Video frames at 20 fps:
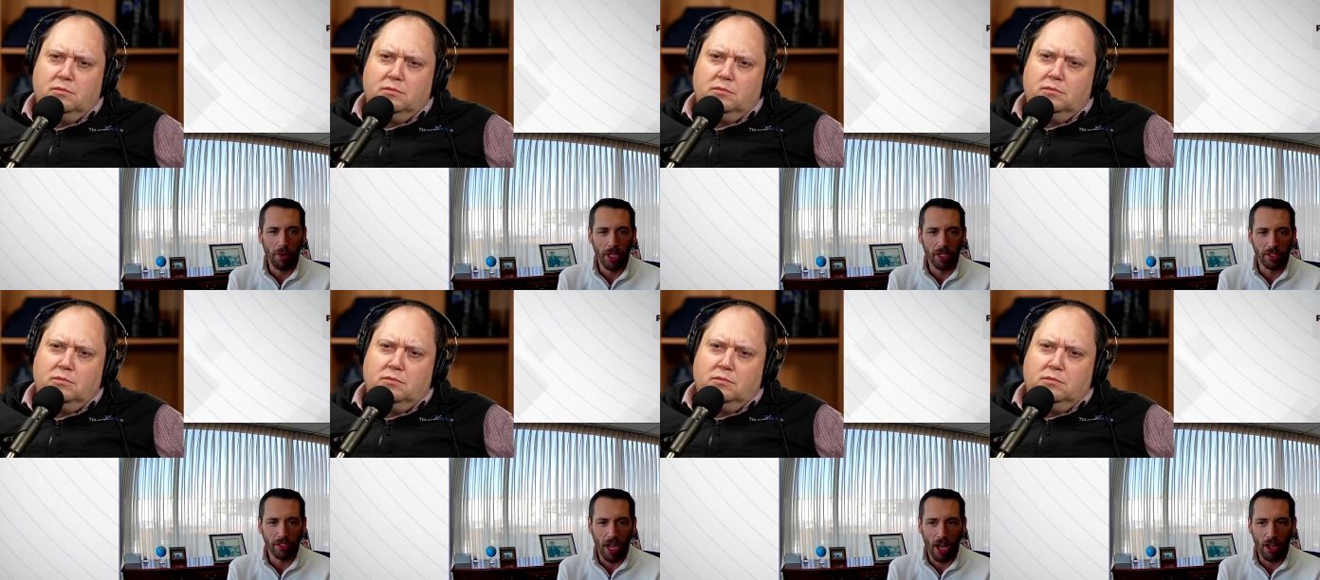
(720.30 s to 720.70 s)

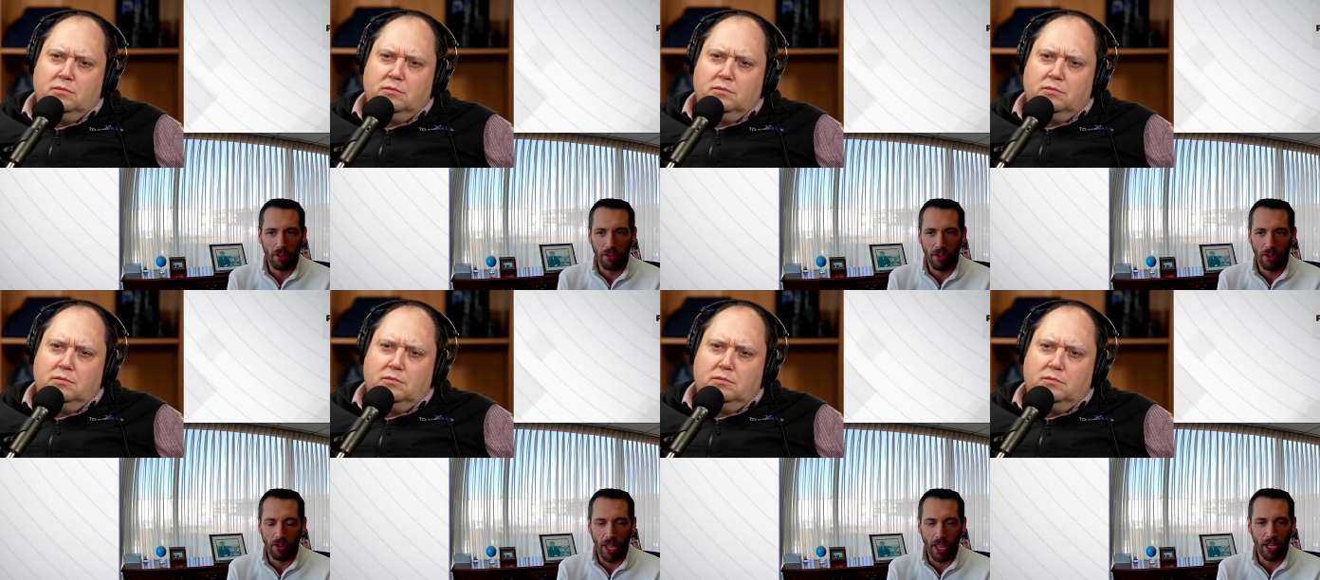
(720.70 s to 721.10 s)
Speaker 1: are
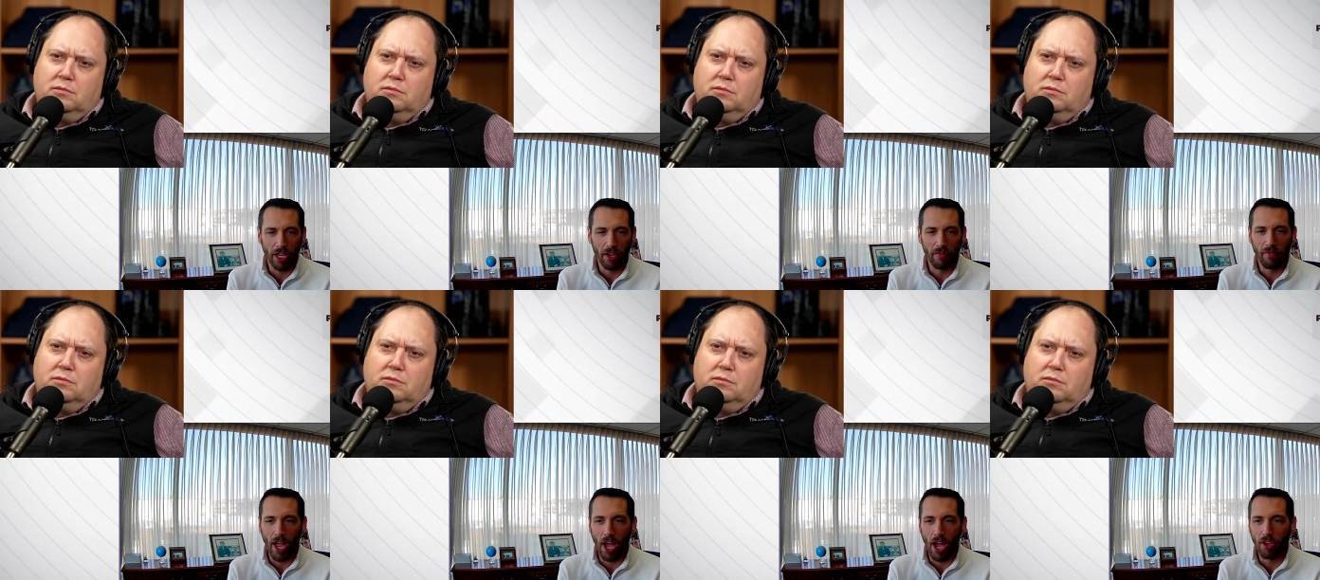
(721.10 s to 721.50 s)
companies
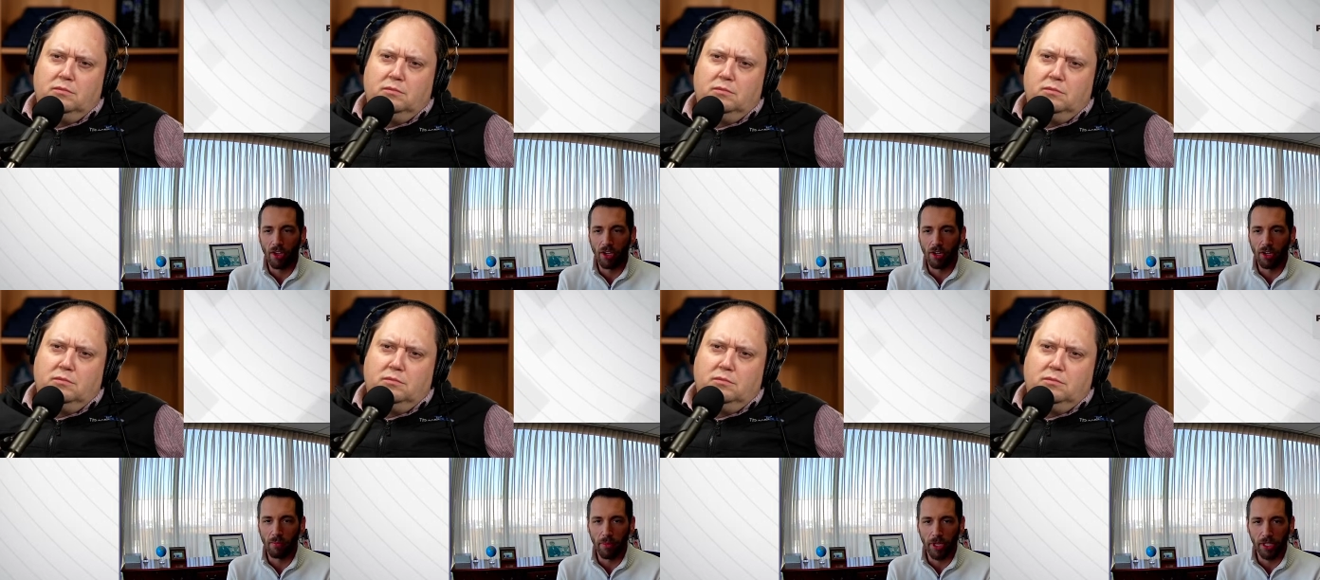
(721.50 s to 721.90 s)
out there that
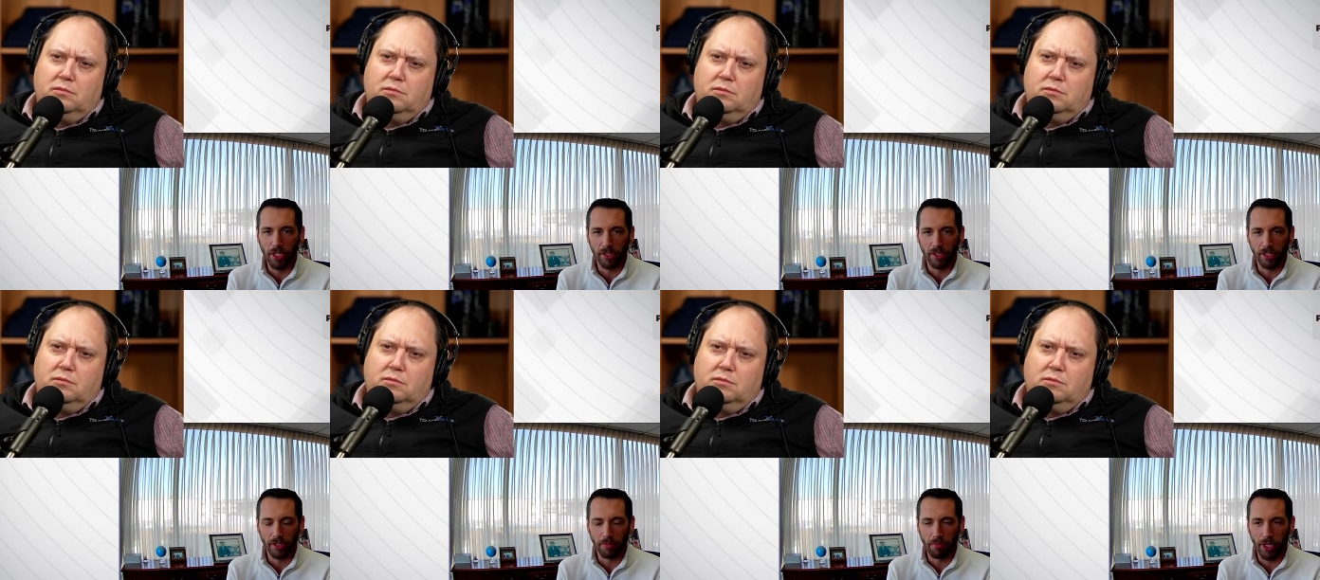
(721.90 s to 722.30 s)
can
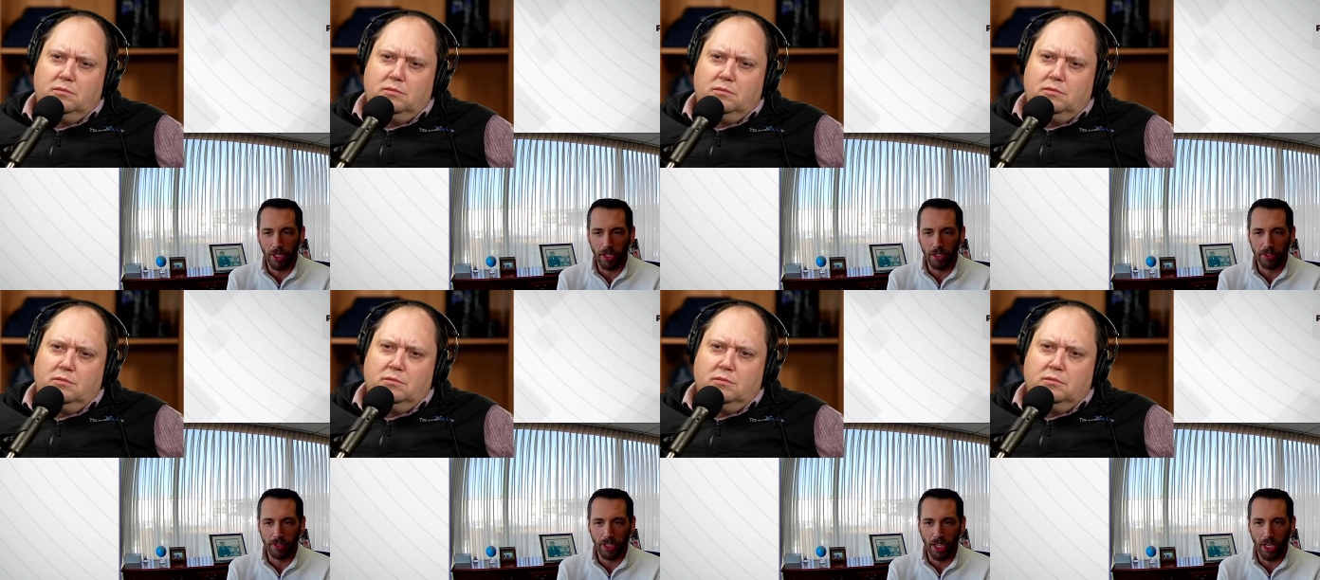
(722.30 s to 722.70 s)
value your
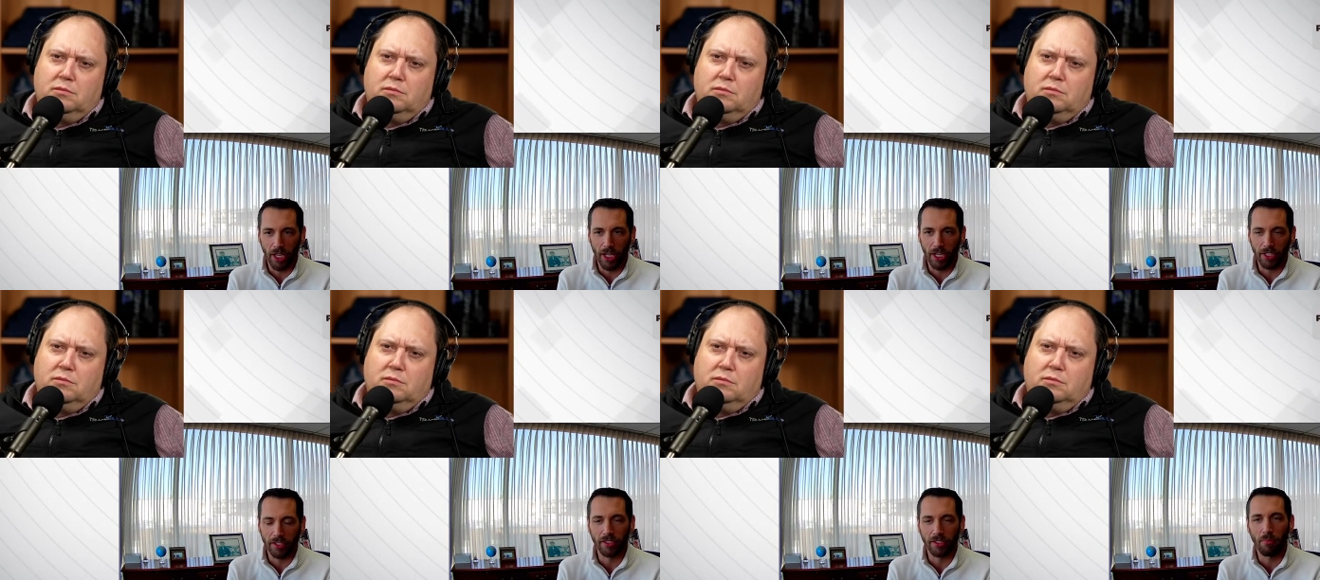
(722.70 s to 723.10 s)
business because,